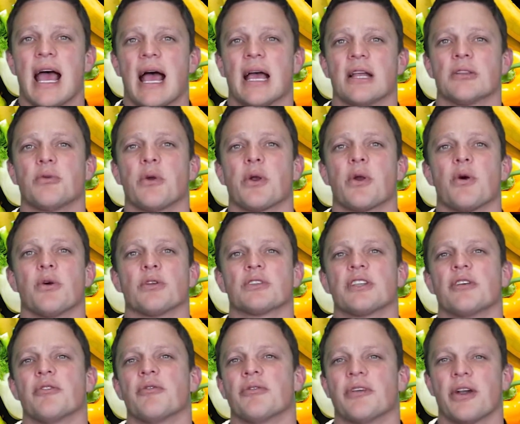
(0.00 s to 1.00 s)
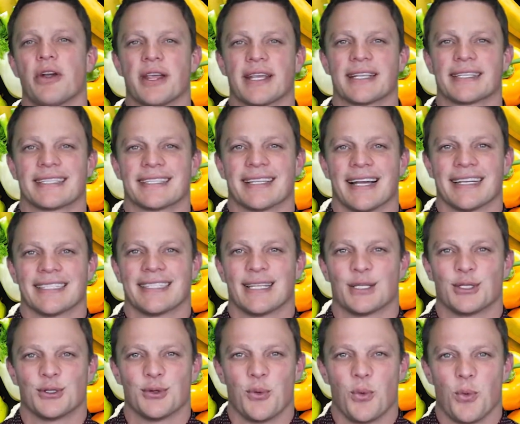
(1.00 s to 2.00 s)
and we're also very
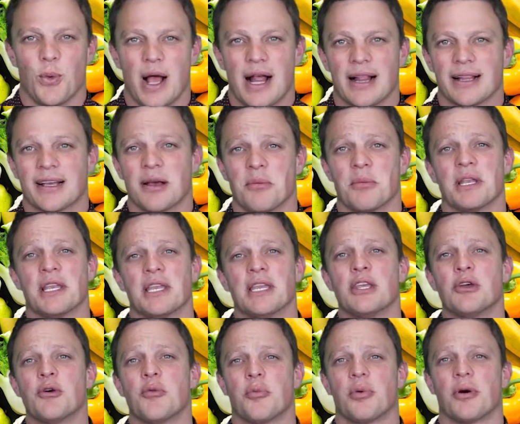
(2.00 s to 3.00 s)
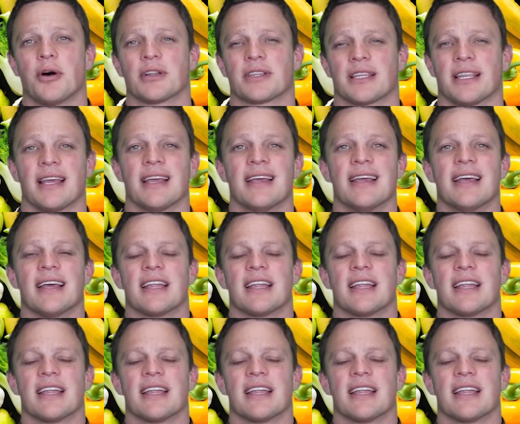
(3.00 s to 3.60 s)
excited to welcome a new partner,